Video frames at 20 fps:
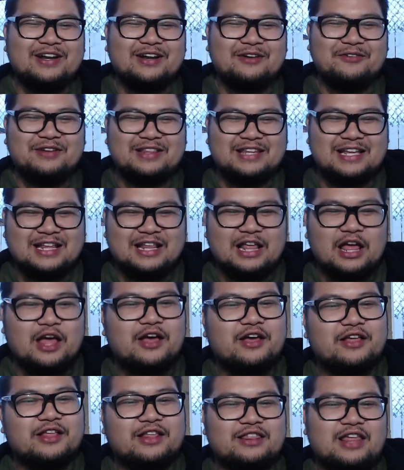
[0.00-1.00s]
with the.
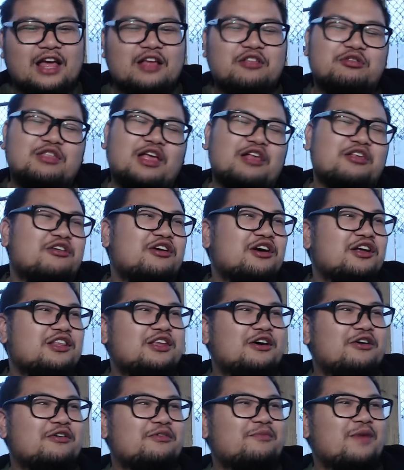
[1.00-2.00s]
That's good
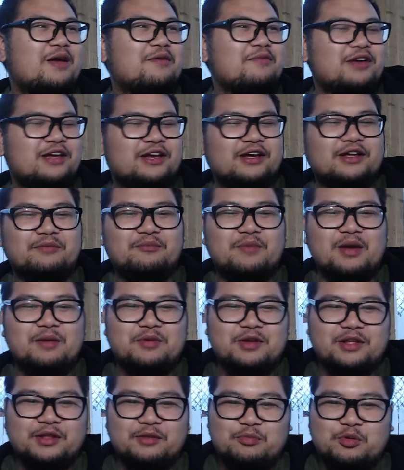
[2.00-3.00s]
though.
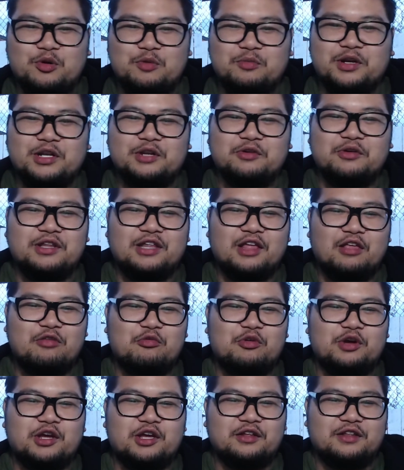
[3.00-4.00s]
Maybe Puma doing this
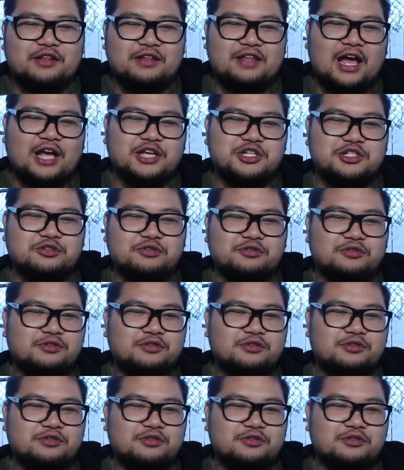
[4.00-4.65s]
will kill the Dashu